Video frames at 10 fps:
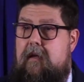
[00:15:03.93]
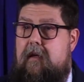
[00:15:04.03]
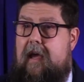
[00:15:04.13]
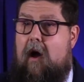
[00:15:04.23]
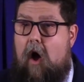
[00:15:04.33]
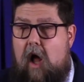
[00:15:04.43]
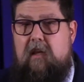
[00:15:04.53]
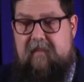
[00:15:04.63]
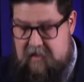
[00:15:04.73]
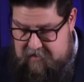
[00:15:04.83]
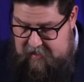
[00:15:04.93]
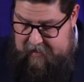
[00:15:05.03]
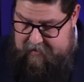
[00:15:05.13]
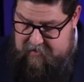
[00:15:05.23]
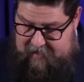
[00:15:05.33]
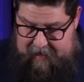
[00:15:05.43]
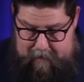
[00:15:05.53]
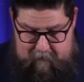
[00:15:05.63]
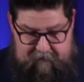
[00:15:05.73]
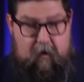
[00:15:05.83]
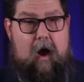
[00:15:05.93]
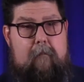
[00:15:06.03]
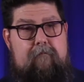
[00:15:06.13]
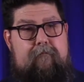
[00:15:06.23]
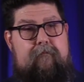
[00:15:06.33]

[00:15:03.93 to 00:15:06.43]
Okay, all of these things came from